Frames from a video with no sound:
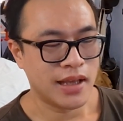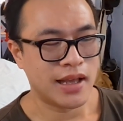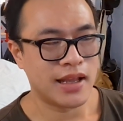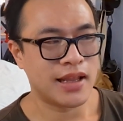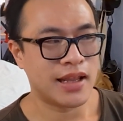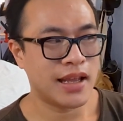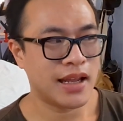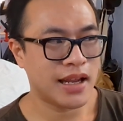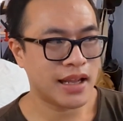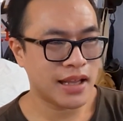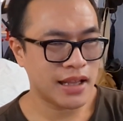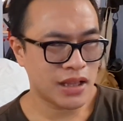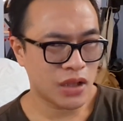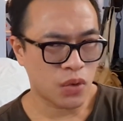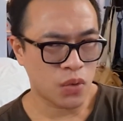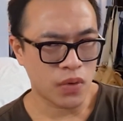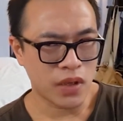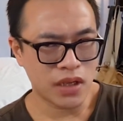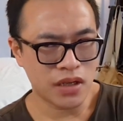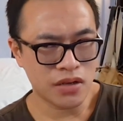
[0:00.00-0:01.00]
And then I think
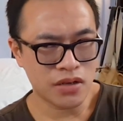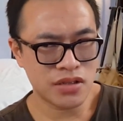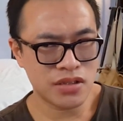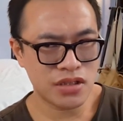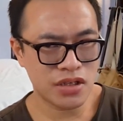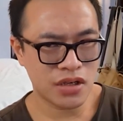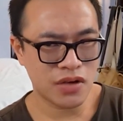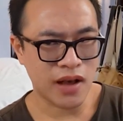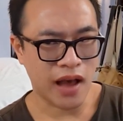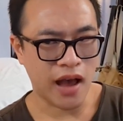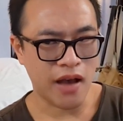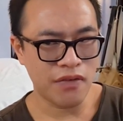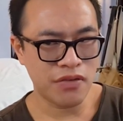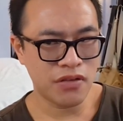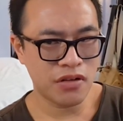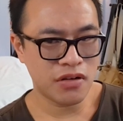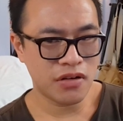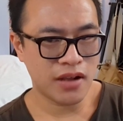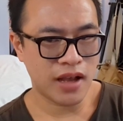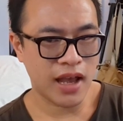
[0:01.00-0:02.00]
the week or so
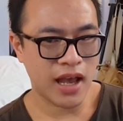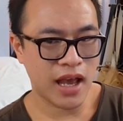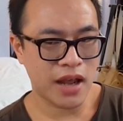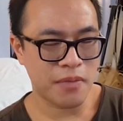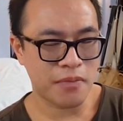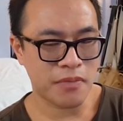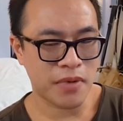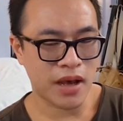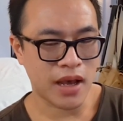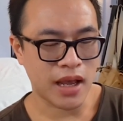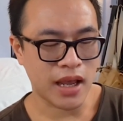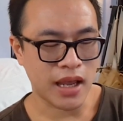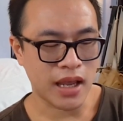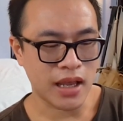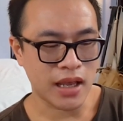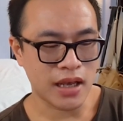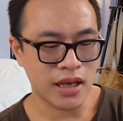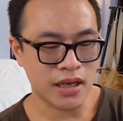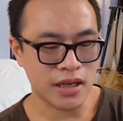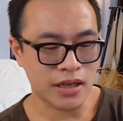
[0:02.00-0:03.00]
after, I had
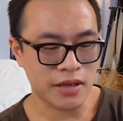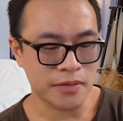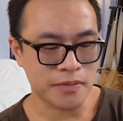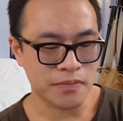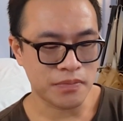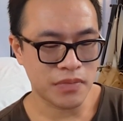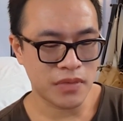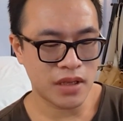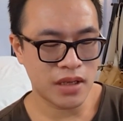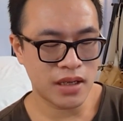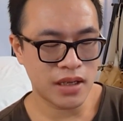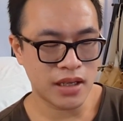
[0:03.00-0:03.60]
my um,